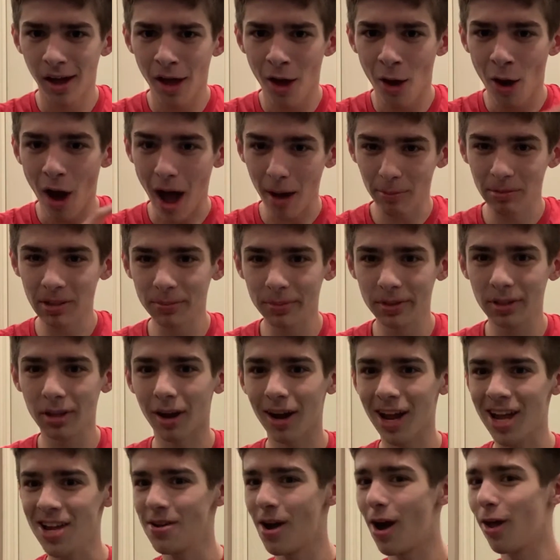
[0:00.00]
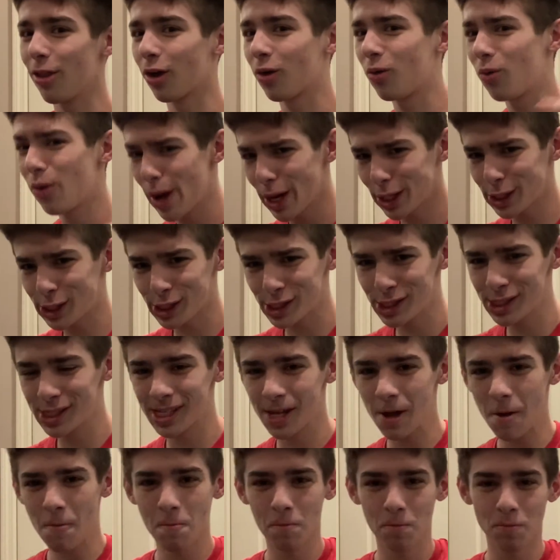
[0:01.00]
I'm going to be talking about all the questions
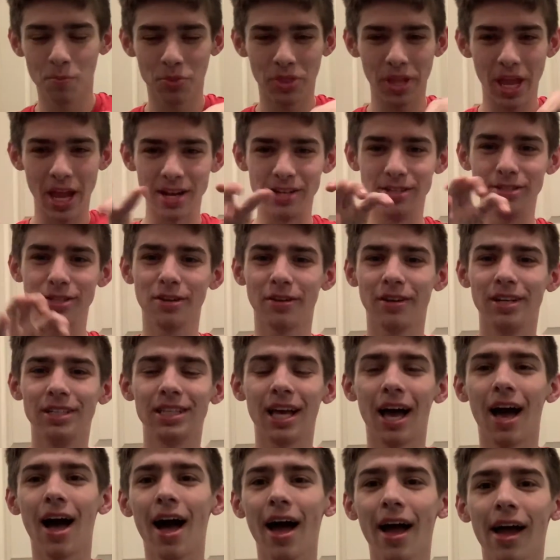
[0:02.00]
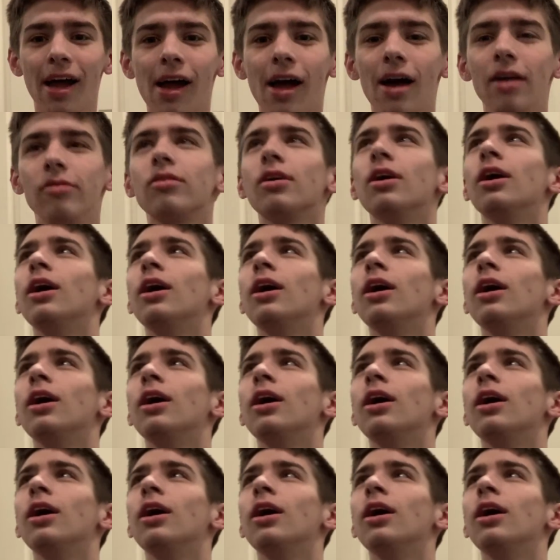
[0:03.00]
and theories that I have